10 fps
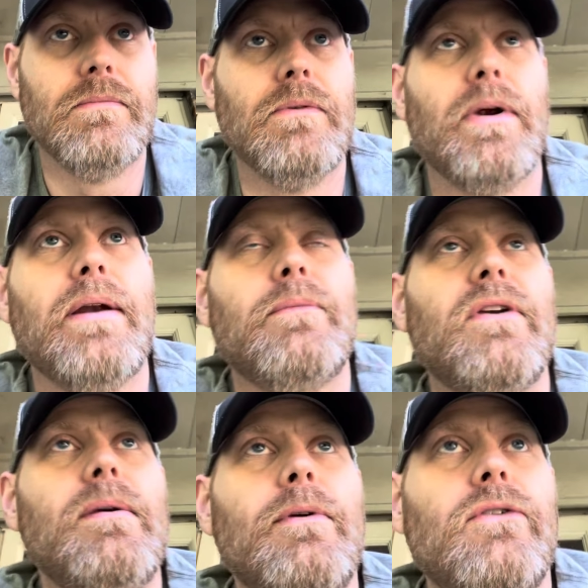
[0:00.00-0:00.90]
Random
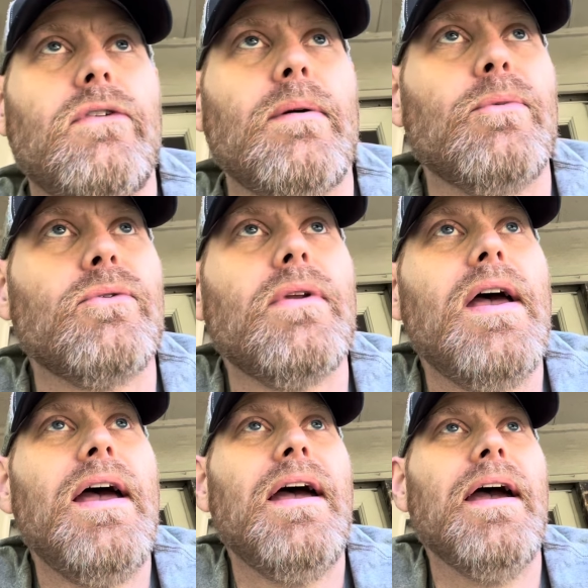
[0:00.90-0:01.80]
team has assembled.
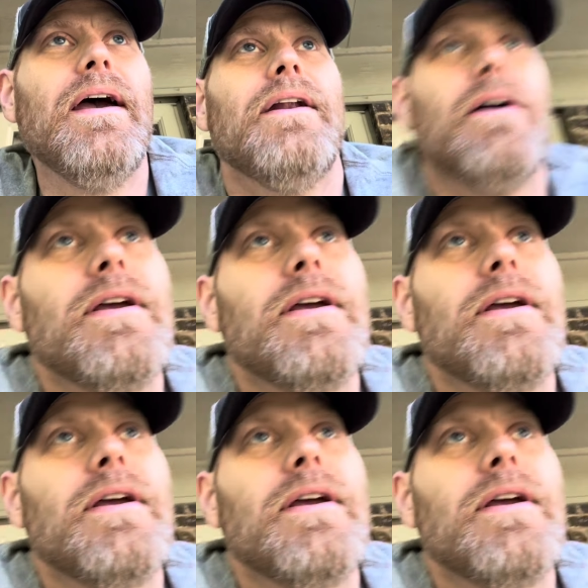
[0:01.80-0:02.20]
And uh,